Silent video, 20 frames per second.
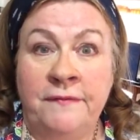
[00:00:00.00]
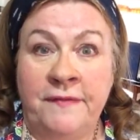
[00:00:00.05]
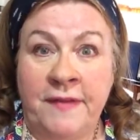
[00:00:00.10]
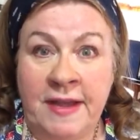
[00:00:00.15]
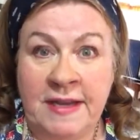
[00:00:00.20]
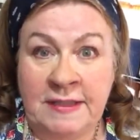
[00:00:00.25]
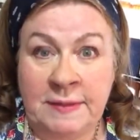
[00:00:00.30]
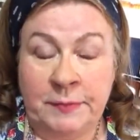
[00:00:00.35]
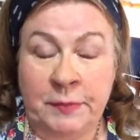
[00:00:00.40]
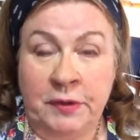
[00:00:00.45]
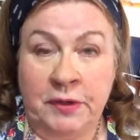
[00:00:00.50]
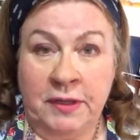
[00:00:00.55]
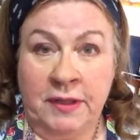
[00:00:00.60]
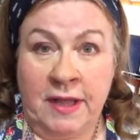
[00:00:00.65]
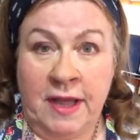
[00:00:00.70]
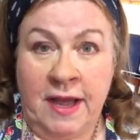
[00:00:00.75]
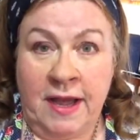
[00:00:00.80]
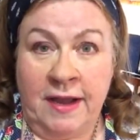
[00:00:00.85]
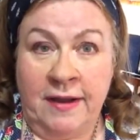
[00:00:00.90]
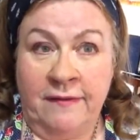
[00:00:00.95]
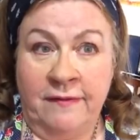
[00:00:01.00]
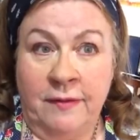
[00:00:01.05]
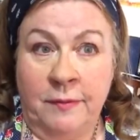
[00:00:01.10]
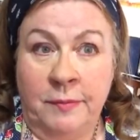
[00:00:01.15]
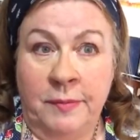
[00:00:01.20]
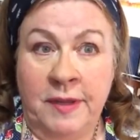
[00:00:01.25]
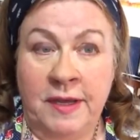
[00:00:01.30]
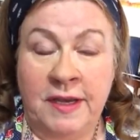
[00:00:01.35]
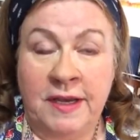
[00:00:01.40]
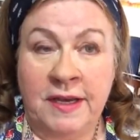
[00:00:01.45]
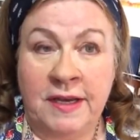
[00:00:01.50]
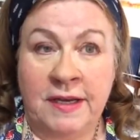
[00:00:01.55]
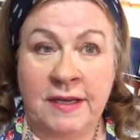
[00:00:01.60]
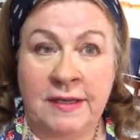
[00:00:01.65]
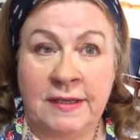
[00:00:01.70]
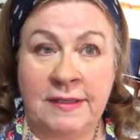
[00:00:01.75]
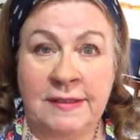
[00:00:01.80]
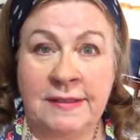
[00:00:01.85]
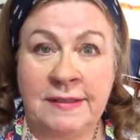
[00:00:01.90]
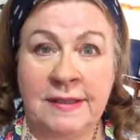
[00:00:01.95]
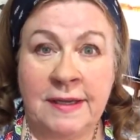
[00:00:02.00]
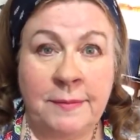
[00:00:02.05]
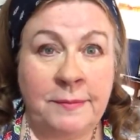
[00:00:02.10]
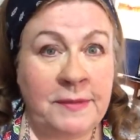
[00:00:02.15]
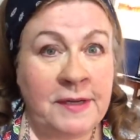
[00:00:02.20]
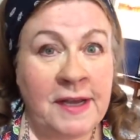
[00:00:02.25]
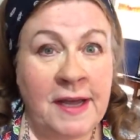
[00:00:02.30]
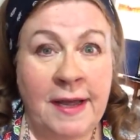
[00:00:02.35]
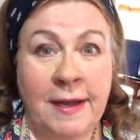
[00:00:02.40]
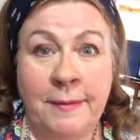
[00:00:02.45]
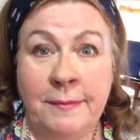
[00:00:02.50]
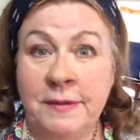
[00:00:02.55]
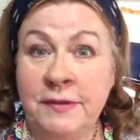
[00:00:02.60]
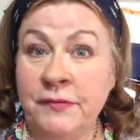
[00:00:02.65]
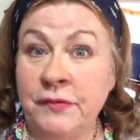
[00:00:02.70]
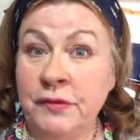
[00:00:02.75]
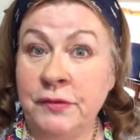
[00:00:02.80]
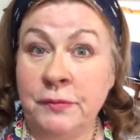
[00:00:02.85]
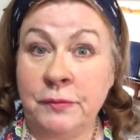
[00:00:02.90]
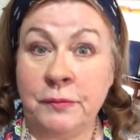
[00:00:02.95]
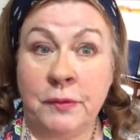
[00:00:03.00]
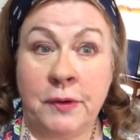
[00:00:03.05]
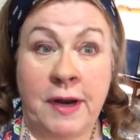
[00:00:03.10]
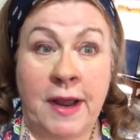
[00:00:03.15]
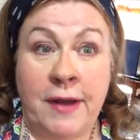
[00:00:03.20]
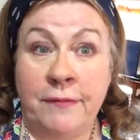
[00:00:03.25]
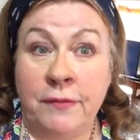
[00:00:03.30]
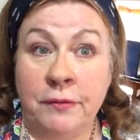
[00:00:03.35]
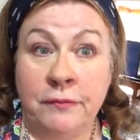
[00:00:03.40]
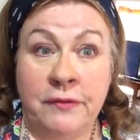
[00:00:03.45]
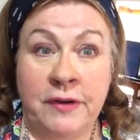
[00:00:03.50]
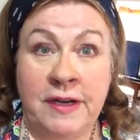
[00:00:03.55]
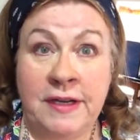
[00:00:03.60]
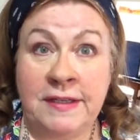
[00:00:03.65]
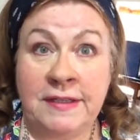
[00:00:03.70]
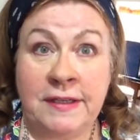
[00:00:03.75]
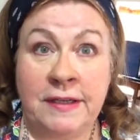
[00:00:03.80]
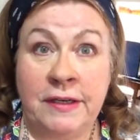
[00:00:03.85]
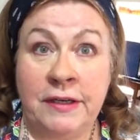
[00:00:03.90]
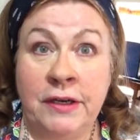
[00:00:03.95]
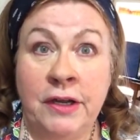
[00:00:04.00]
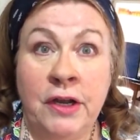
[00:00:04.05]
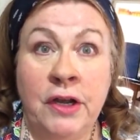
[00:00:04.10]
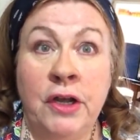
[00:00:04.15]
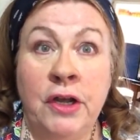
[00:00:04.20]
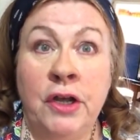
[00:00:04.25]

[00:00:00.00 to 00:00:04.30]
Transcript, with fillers: Facebook Live, because sometimes for whatever reason